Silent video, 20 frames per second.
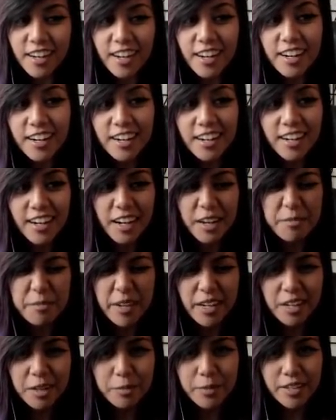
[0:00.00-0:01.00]
I
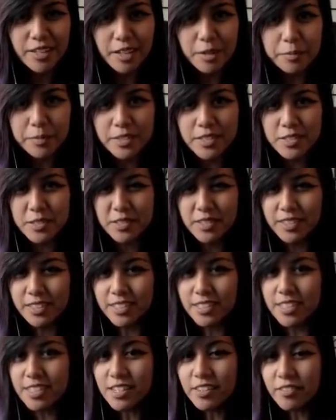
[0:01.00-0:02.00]
may or may not be doing
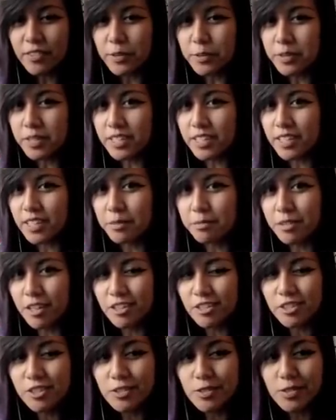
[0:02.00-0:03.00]
these every week, I'm
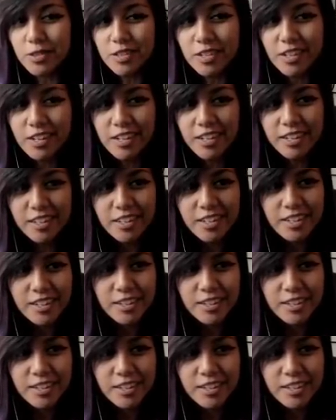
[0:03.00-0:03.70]
not sure.